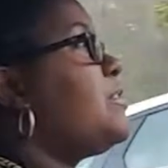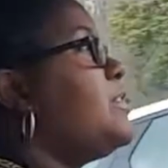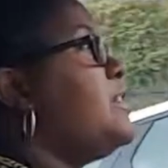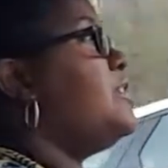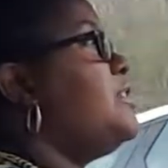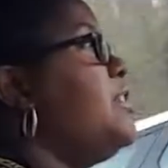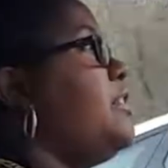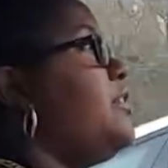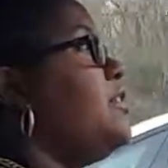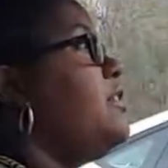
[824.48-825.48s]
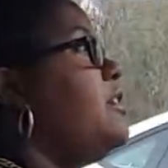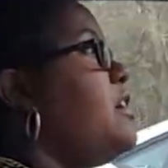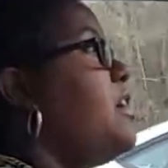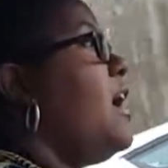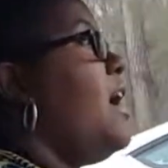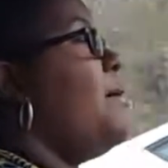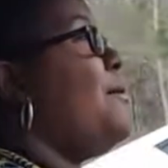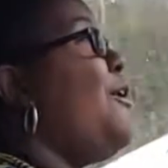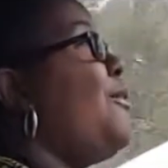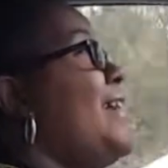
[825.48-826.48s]
breakfast, lunch, and dinner.
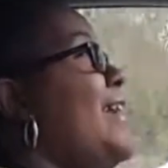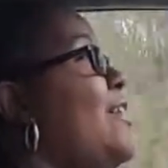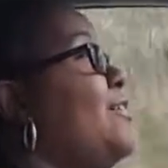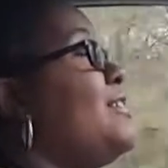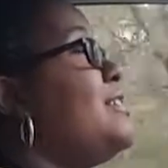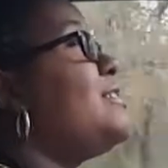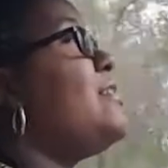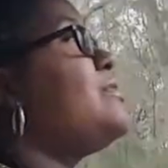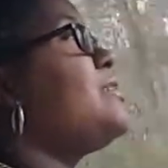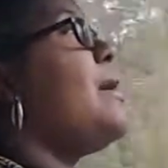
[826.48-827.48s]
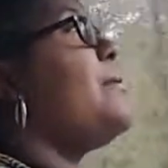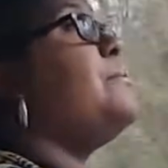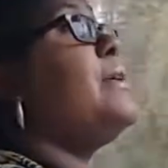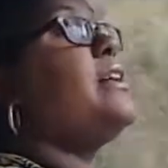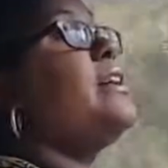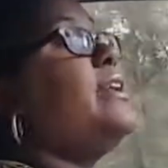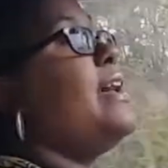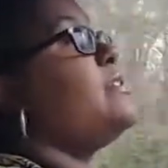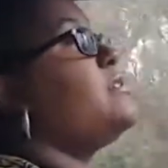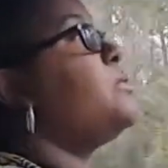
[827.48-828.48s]
Only healthy stuff. So I've been
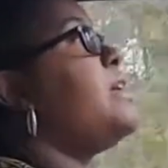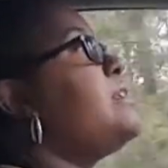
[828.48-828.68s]
cutting out